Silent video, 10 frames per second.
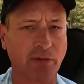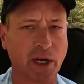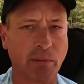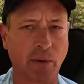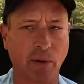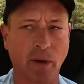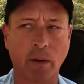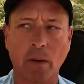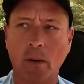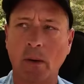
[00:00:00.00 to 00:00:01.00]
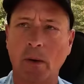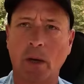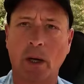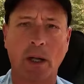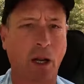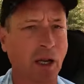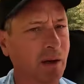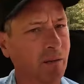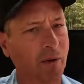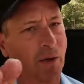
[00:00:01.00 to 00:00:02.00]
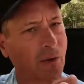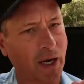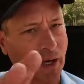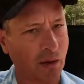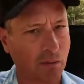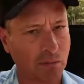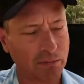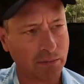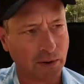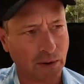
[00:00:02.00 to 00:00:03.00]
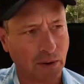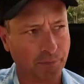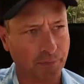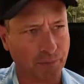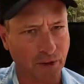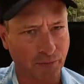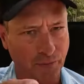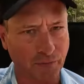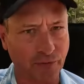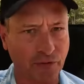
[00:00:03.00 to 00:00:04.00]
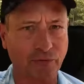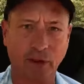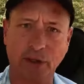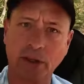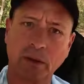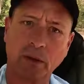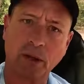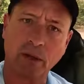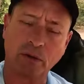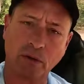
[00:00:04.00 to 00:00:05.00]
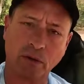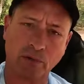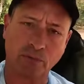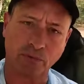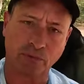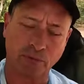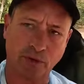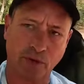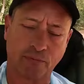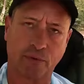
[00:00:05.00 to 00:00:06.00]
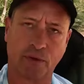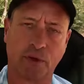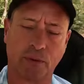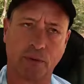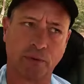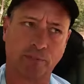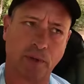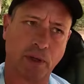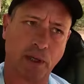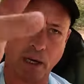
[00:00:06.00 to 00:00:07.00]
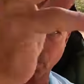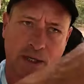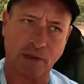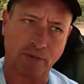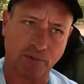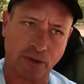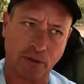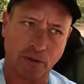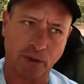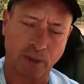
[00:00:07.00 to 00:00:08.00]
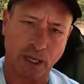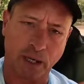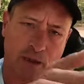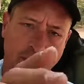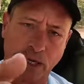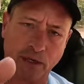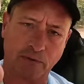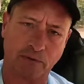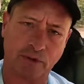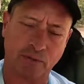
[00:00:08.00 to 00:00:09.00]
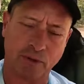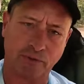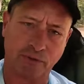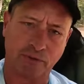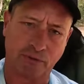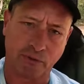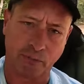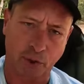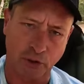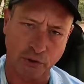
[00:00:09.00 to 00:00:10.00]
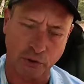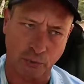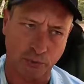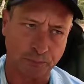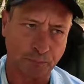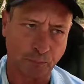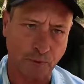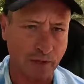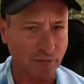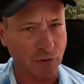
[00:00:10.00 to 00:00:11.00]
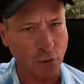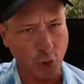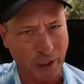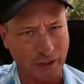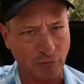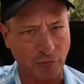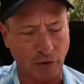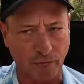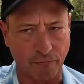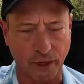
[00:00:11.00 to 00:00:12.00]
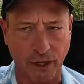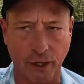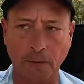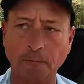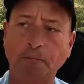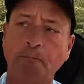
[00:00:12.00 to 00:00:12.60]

State Park. Uh, I love the locale. If you're visiting and you're looking for some stuff to do, uh, I'm going to have a video coming out about a visit, my visit to Marshall and the train stuff there.